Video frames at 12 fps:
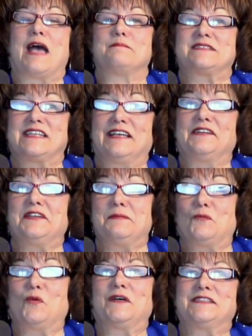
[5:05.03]
I'm telling
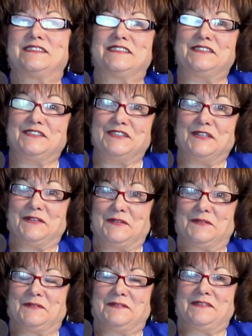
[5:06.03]
him what to do.